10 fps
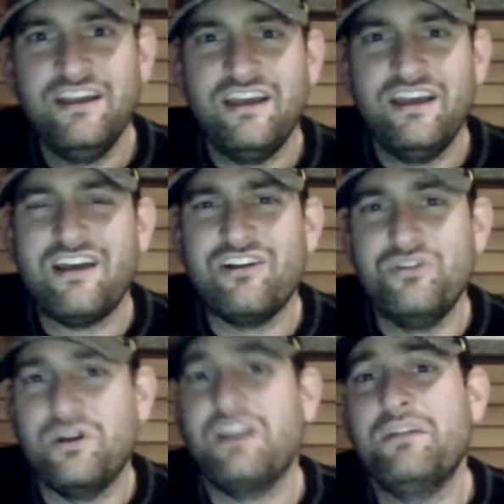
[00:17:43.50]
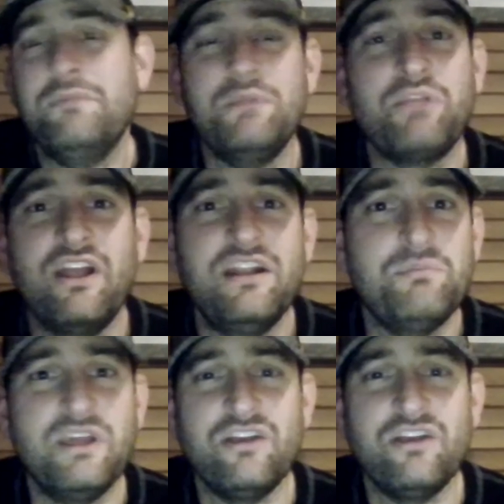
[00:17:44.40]
are, who are going to be playing a
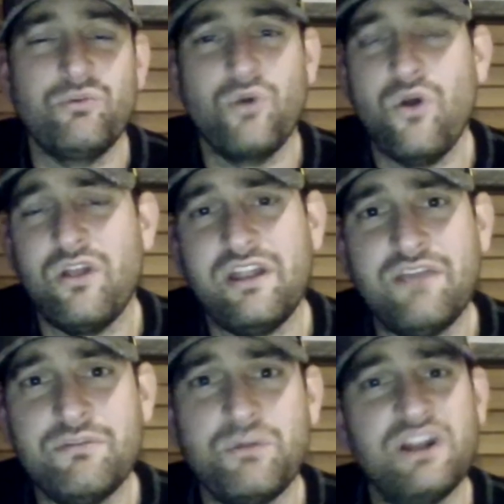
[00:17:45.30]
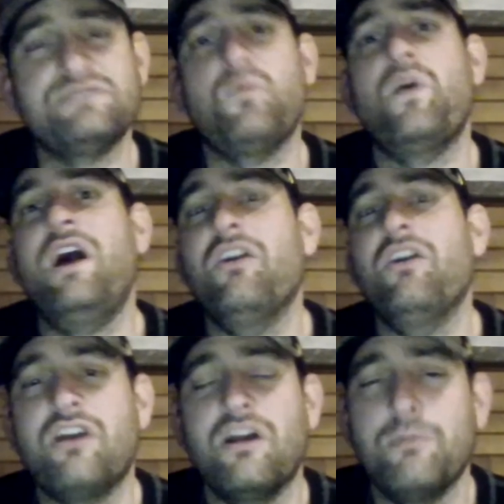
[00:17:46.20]
bigger role, and everybody is a wild
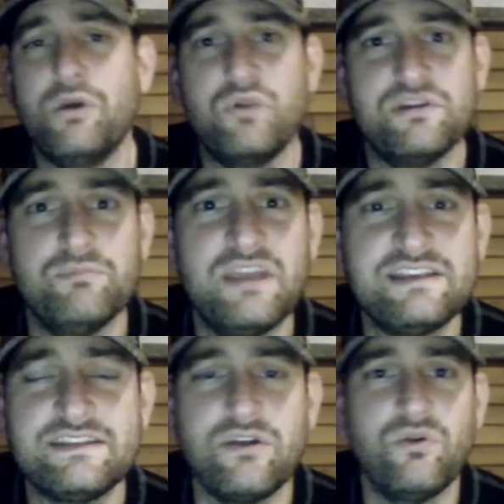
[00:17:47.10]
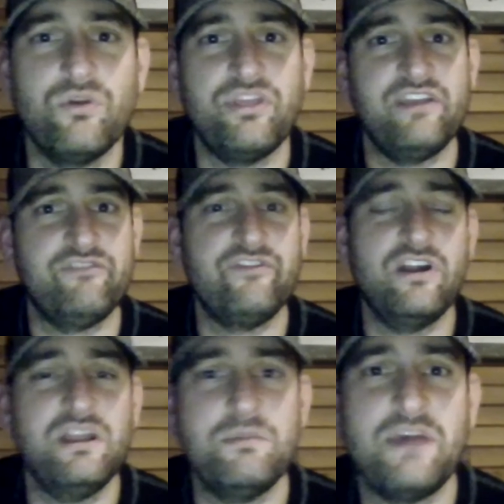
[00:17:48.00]
card. But what makes the whole thing
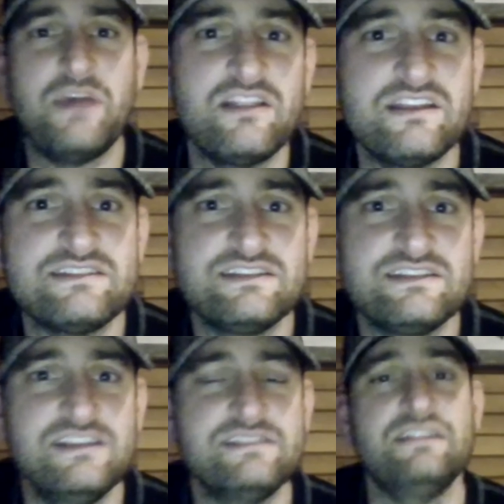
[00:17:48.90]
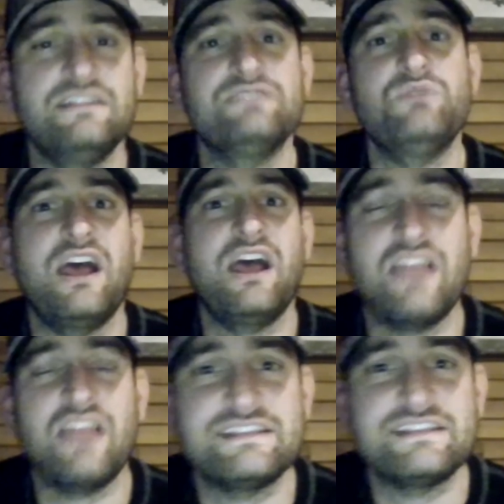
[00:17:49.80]
funny about this season is we got
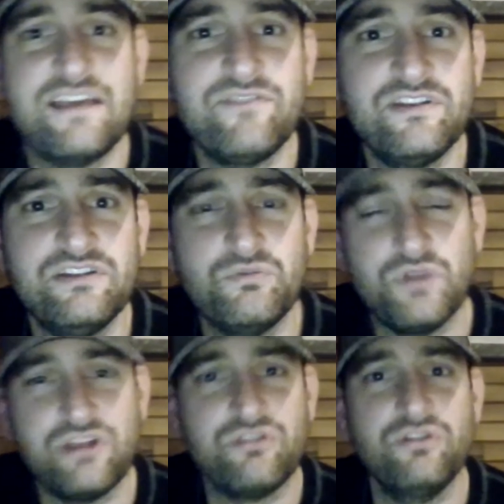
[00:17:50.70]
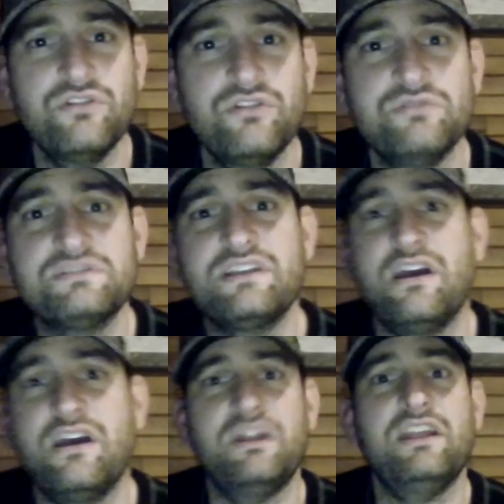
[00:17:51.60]
like seven recruits
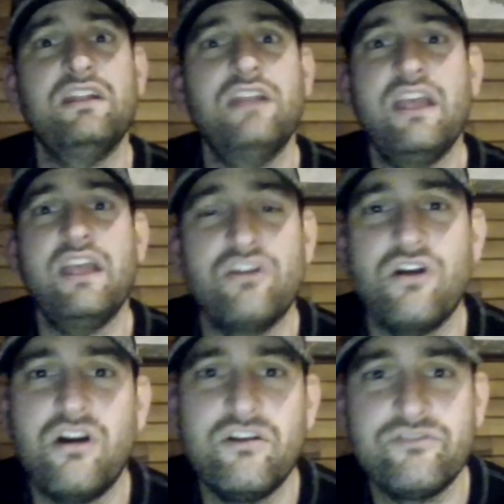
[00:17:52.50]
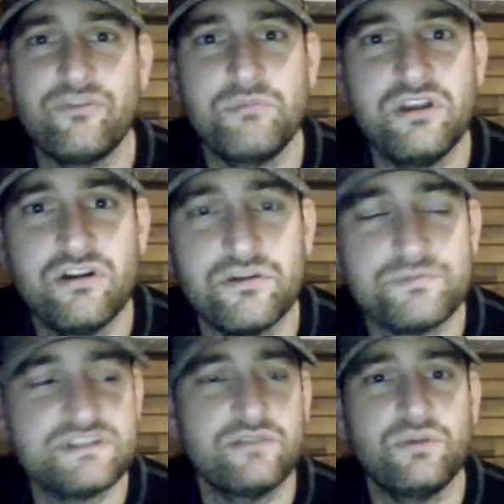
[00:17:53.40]
coming in, and they're all from Europe.
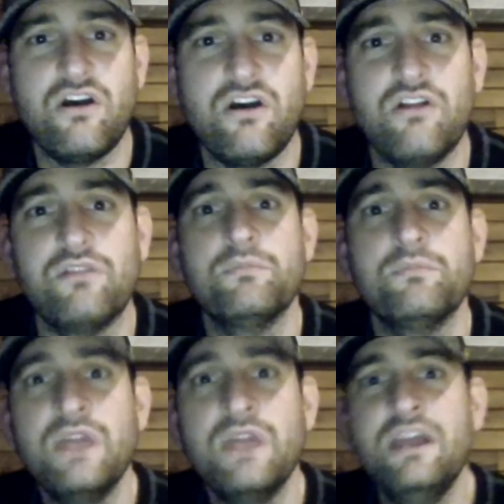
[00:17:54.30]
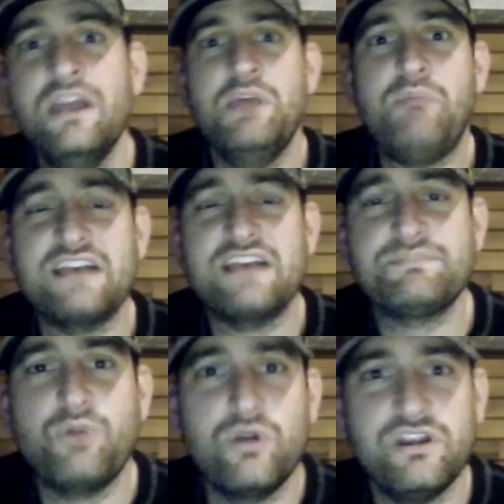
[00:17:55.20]
So we call them
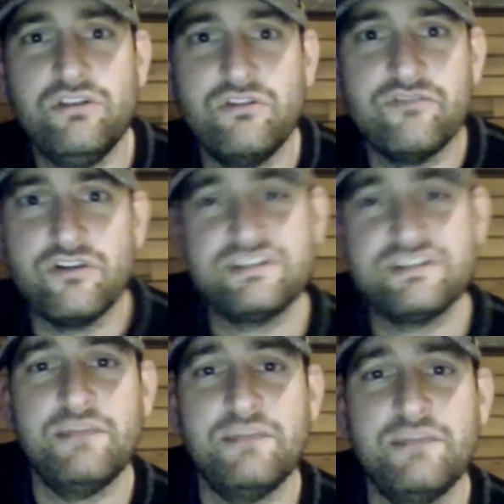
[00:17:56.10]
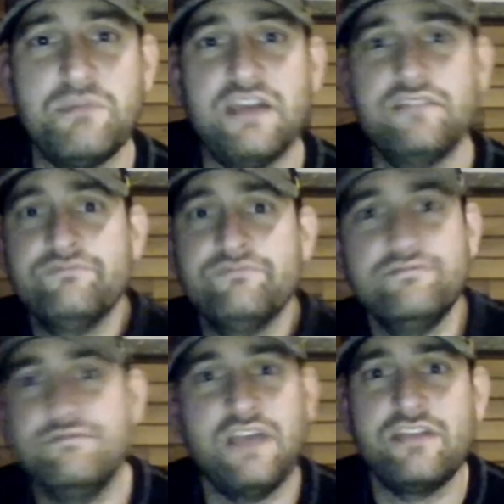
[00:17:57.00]
Passport University, man.
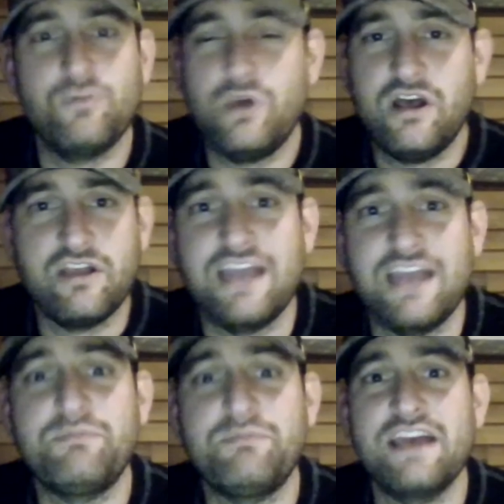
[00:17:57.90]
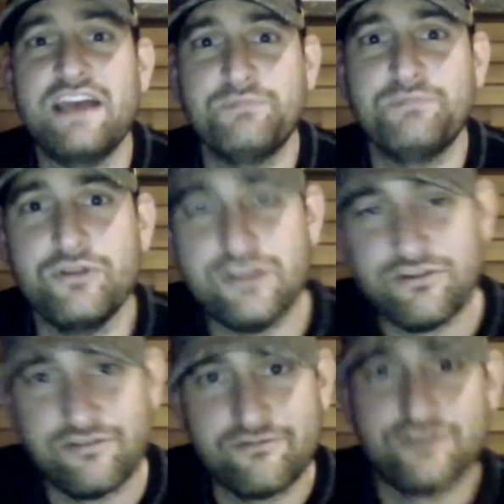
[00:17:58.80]
Not the Wildcats, Passport
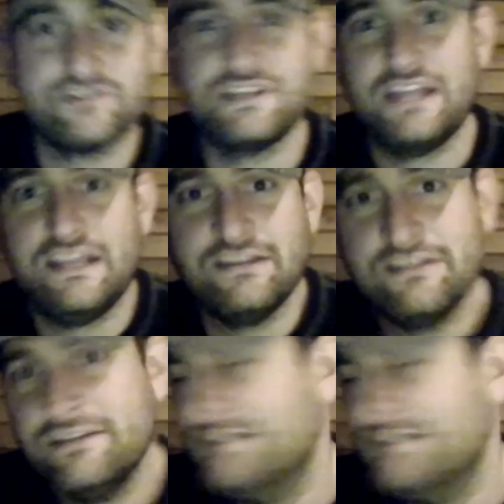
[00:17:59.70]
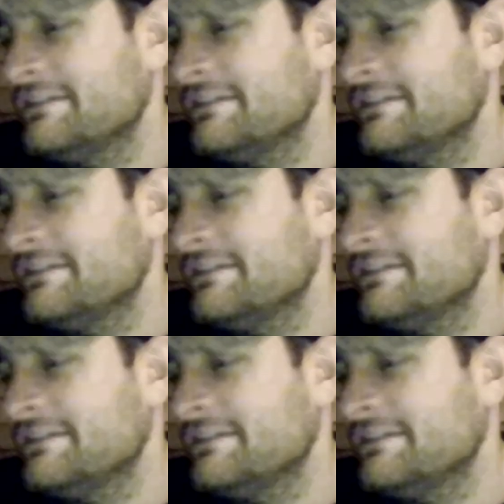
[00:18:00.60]
University. There you